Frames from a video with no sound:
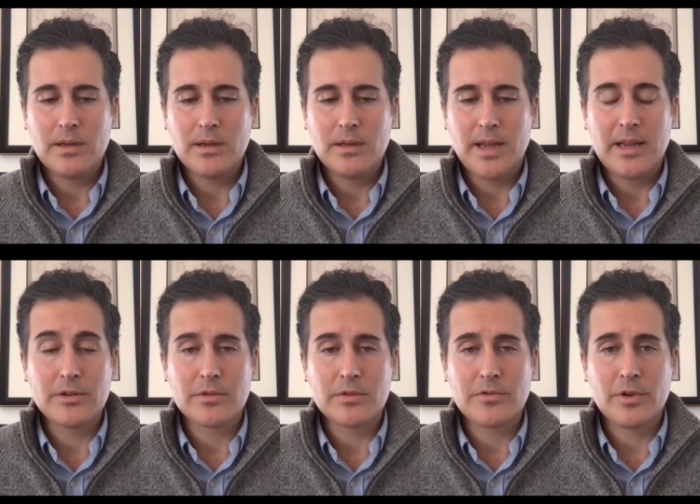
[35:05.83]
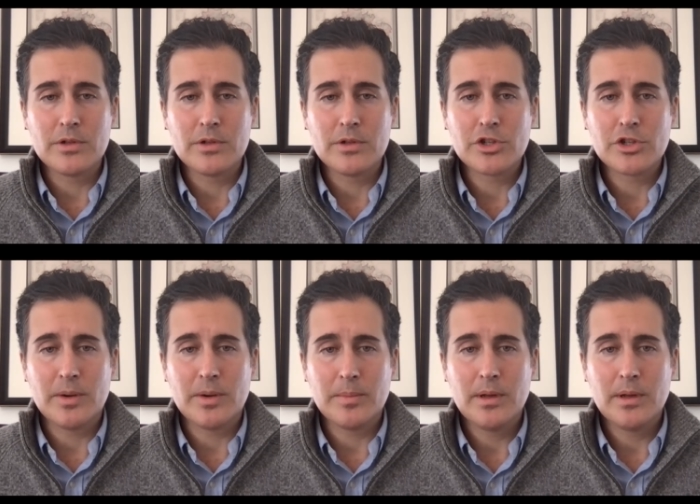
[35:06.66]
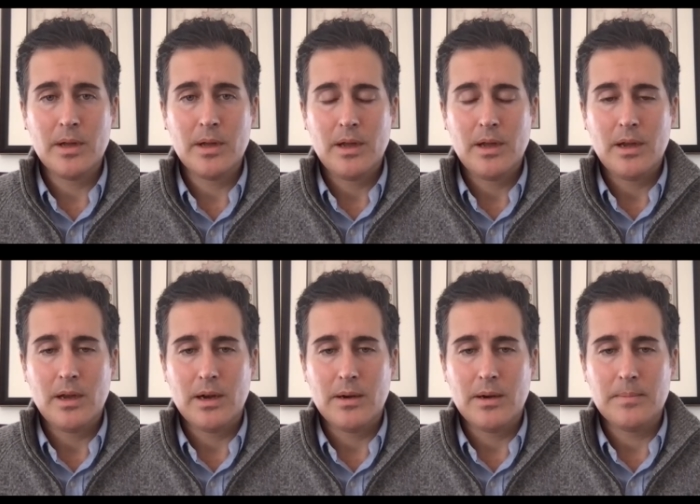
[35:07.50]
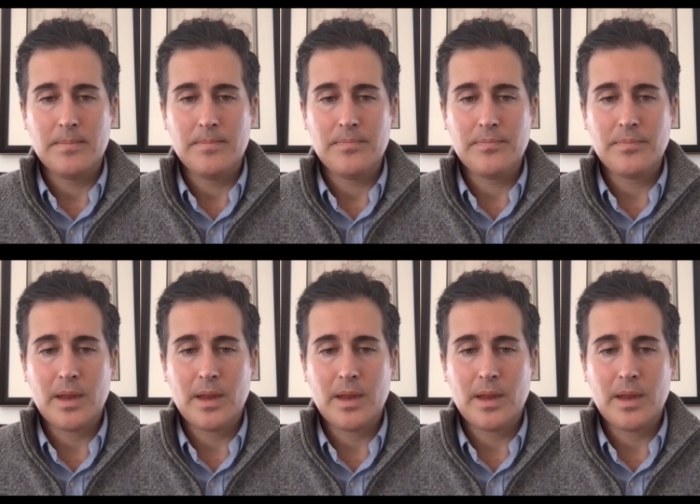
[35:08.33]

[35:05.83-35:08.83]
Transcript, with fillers: containers of frozen shrimp, and